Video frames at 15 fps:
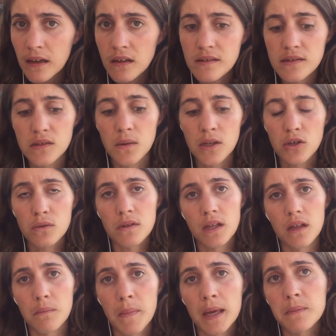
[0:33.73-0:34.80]
and so I knew that
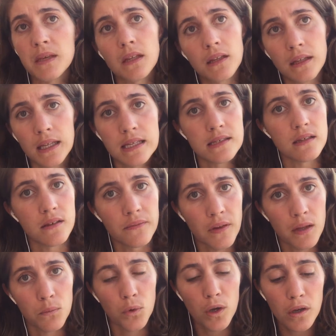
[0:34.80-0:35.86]
it might be a little easy to
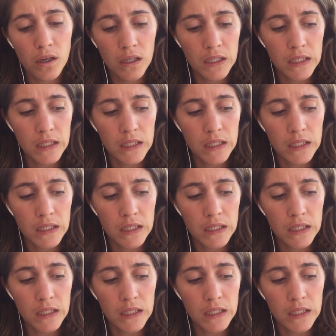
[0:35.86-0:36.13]
find work.